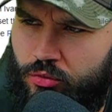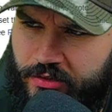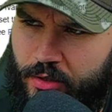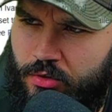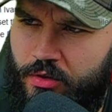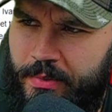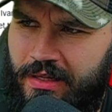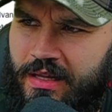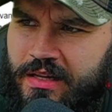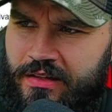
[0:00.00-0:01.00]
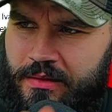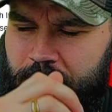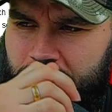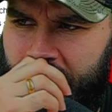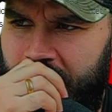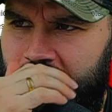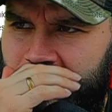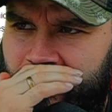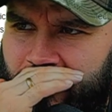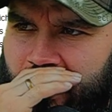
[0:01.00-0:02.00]
today we're on the Middle
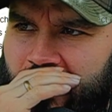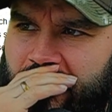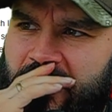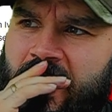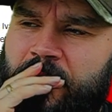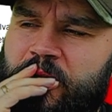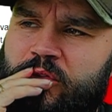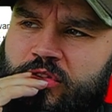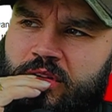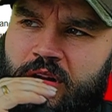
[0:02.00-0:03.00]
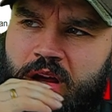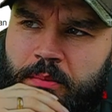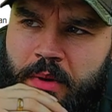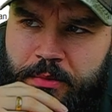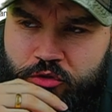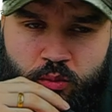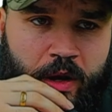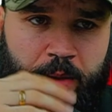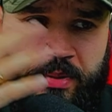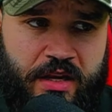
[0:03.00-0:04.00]
Ages, guys, and now I'm using
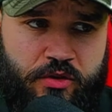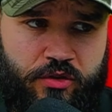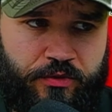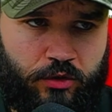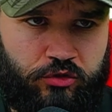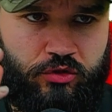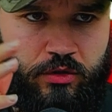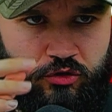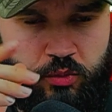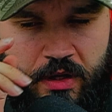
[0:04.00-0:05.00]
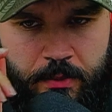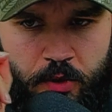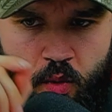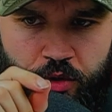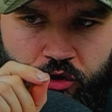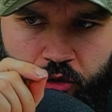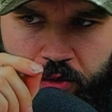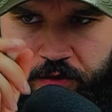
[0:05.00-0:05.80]
Wikipedia of all sorts. What I'm going to do in the